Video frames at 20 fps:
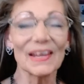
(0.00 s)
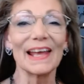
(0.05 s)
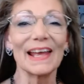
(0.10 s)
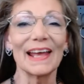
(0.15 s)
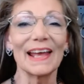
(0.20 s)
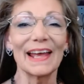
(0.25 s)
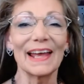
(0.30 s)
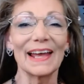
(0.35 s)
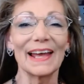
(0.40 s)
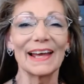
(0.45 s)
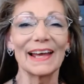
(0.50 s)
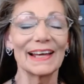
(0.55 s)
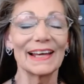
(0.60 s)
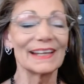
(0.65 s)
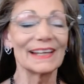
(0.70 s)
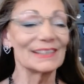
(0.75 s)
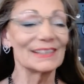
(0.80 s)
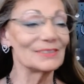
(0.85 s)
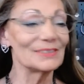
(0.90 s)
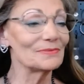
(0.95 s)

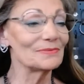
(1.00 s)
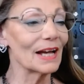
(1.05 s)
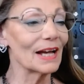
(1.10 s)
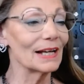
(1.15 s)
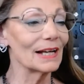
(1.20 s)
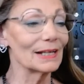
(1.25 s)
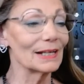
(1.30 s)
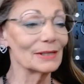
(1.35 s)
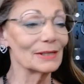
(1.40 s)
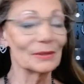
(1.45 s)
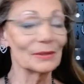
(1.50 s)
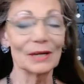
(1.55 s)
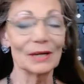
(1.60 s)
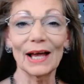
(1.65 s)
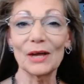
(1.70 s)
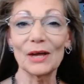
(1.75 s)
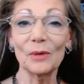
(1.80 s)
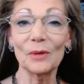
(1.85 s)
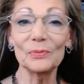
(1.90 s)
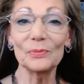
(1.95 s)
And uh, I
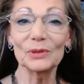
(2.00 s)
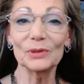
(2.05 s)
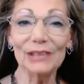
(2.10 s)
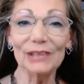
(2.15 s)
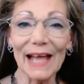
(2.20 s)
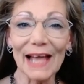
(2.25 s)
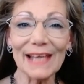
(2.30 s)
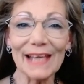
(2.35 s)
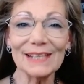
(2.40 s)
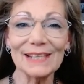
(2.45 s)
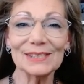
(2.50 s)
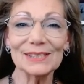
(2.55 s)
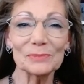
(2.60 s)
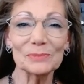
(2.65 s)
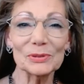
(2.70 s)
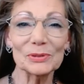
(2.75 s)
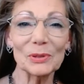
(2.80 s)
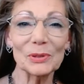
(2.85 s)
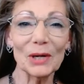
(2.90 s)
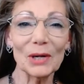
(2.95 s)
hope you'll like,
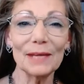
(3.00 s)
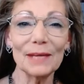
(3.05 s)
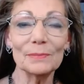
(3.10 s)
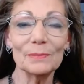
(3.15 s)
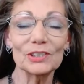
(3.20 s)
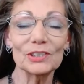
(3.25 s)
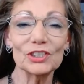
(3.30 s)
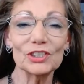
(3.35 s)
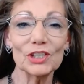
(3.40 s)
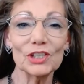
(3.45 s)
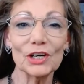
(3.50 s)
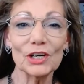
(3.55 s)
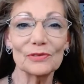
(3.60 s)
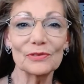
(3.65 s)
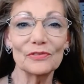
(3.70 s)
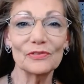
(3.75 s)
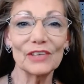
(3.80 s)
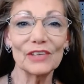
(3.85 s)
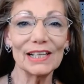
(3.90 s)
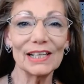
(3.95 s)
subscribe, and share the
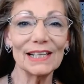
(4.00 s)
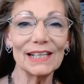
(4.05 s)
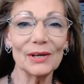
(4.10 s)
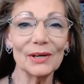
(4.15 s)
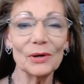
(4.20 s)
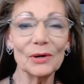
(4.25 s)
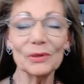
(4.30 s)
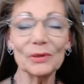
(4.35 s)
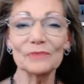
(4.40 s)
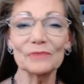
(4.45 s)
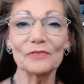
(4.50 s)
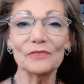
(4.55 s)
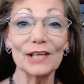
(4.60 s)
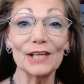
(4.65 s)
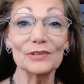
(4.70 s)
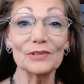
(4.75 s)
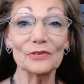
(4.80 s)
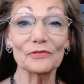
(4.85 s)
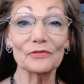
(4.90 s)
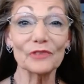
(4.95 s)
video. Invite
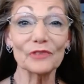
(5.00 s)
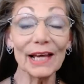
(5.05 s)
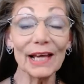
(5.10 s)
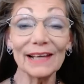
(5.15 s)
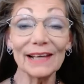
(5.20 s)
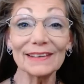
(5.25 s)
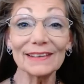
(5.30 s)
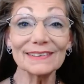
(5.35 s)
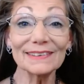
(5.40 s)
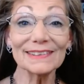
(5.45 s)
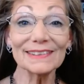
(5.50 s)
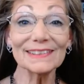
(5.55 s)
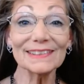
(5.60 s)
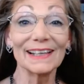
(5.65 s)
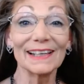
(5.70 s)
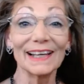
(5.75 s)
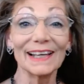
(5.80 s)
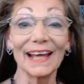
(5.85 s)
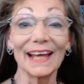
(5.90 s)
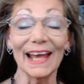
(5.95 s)
your friends
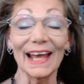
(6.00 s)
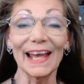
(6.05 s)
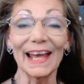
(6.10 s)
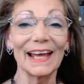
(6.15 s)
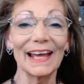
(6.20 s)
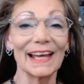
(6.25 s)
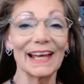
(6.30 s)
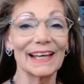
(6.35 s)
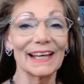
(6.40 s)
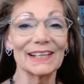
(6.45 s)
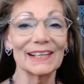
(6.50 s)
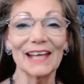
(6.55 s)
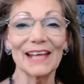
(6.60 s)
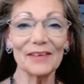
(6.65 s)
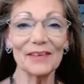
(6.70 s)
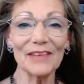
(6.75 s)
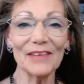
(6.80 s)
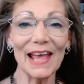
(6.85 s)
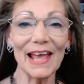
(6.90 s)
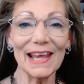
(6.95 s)
and
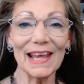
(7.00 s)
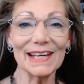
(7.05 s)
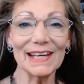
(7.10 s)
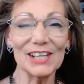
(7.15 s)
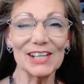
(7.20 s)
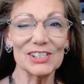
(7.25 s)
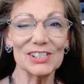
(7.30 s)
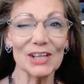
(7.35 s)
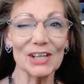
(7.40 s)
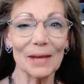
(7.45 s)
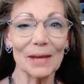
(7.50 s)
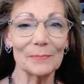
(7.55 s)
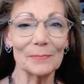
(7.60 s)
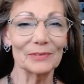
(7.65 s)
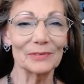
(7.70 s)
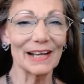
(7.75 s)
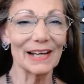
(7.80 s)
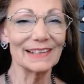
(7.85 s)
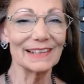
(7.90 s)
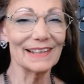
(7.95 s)
have a heyday shopping
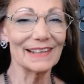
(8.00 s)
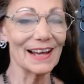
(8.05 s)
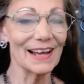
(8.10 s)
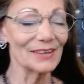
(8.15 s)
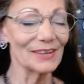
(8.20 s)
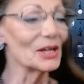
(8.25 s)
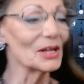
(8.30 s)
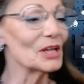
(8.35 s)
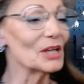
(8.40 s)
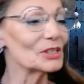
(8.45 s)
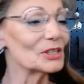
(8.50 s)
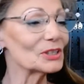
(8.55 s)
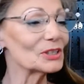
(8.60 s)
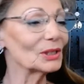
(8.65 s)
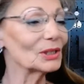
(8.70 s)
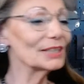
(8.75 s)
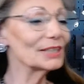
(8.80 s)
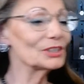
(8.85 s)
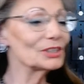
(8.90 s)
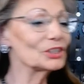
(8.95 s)
right now. So
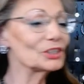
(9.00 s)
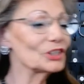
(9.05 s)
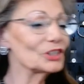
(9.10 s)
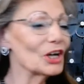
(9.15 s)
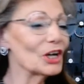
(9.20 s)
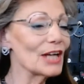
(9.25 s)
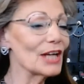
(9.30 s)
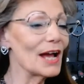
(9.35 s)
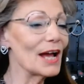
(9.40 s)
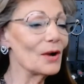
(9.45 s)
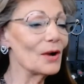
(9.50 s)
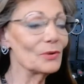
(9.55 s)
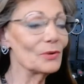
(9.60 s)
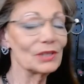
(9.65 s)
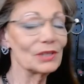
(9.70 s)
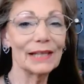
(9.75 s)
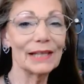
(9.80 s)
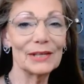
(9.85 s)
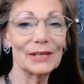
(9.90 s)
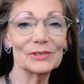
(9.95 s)
let's start out with
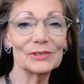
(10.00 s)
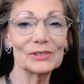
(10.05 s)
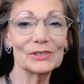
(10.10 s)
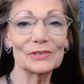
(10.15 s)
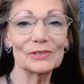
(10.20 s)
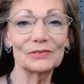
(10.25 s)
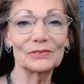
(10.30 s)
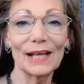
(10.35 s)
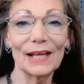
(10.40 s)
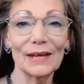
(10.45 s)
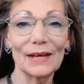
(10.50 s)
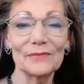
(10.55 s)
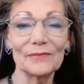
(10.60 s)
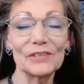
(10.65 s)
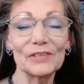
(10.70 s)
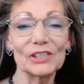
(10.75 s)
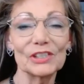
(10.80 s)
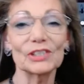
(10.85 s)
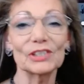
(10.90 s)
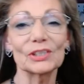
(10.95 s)
letters of love.
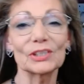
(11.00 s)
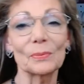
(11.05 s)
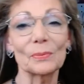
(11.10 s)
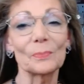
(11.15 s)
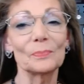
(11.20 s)
This is the